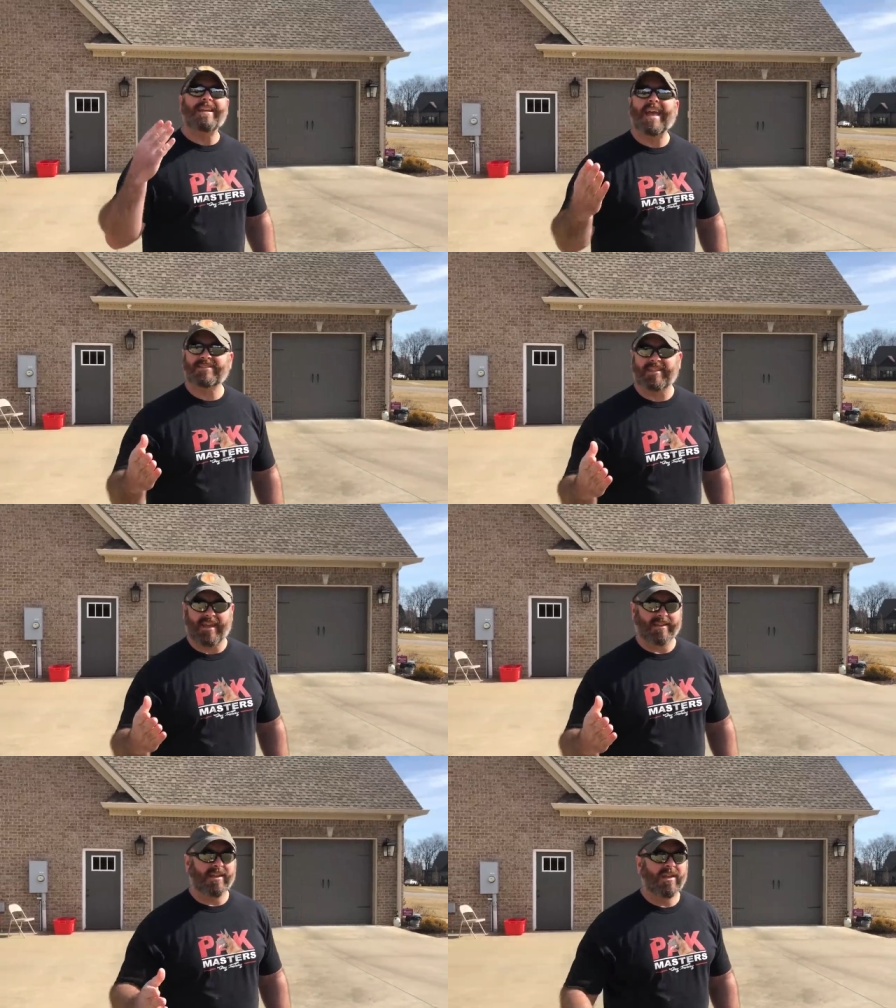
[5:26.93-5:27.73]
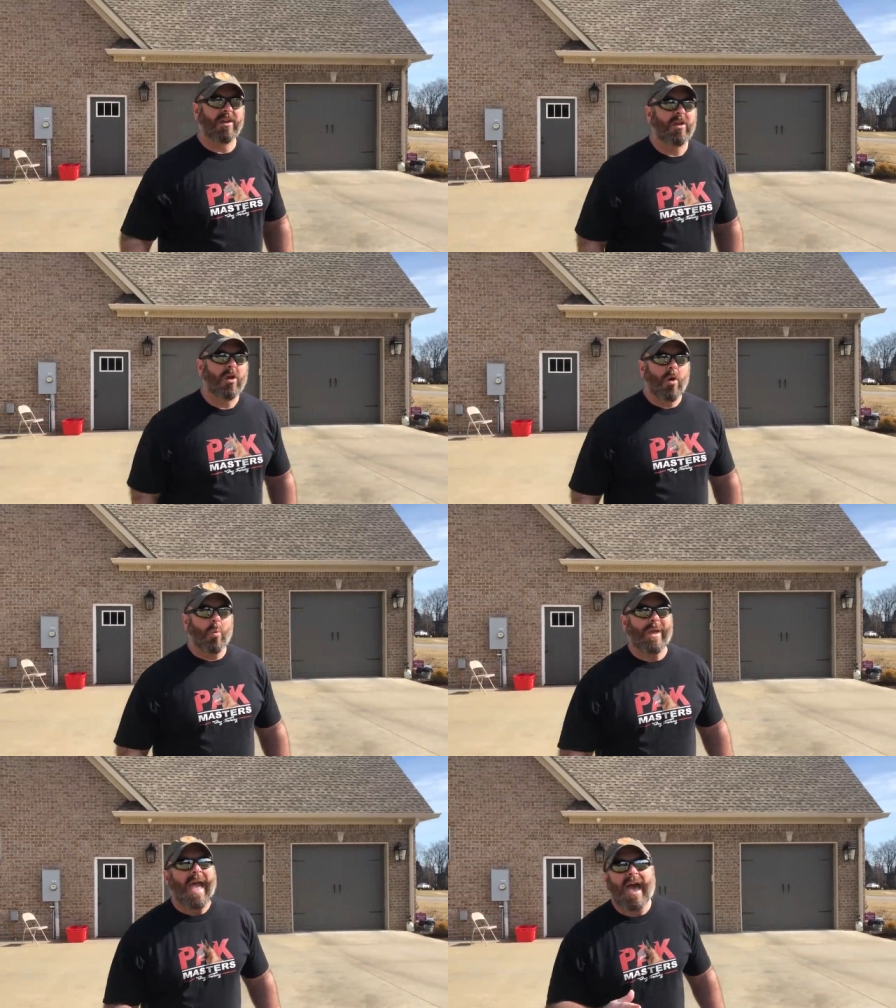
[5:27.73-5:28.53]
The next thing,
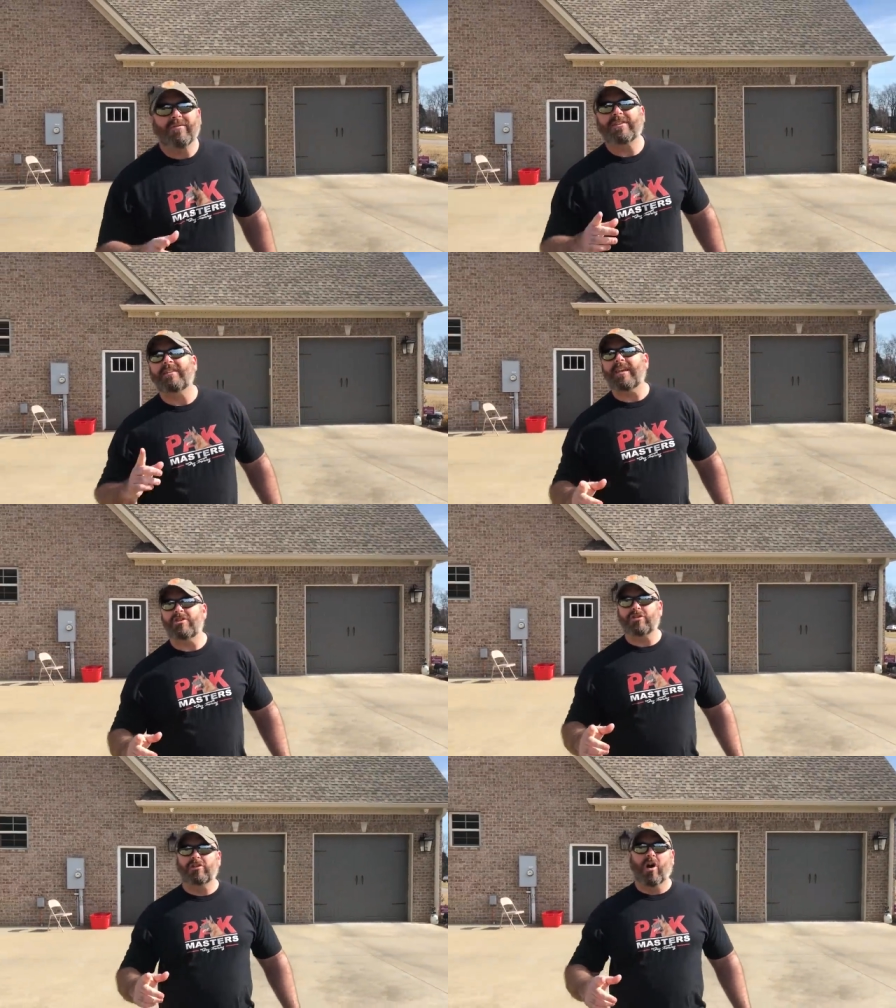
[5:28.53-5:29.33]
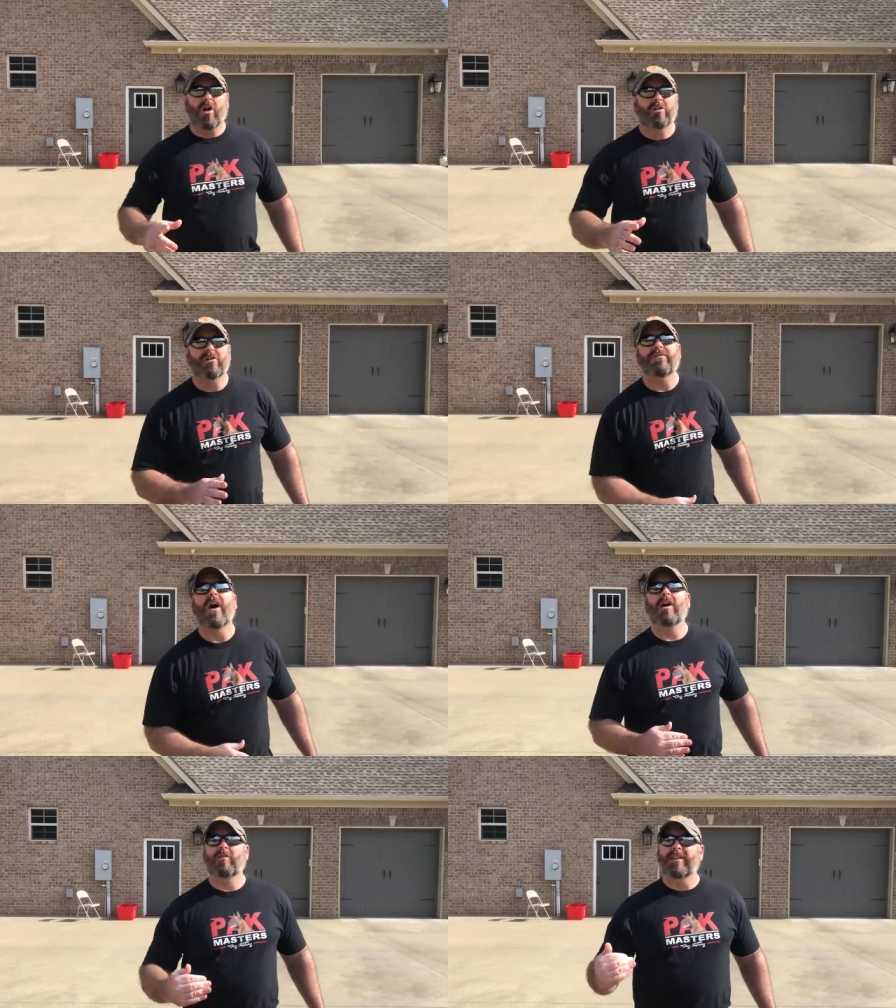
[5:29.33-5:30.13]
we have to teach the dog to
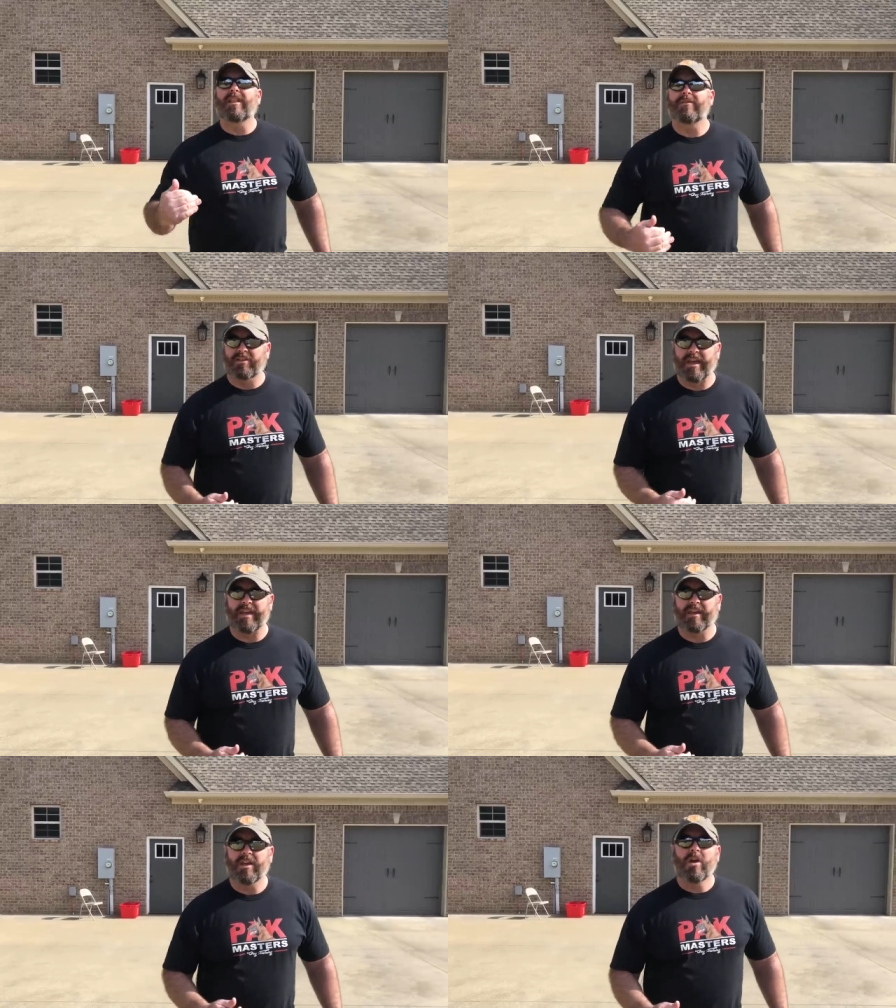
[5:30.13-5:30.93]
follow the left leg.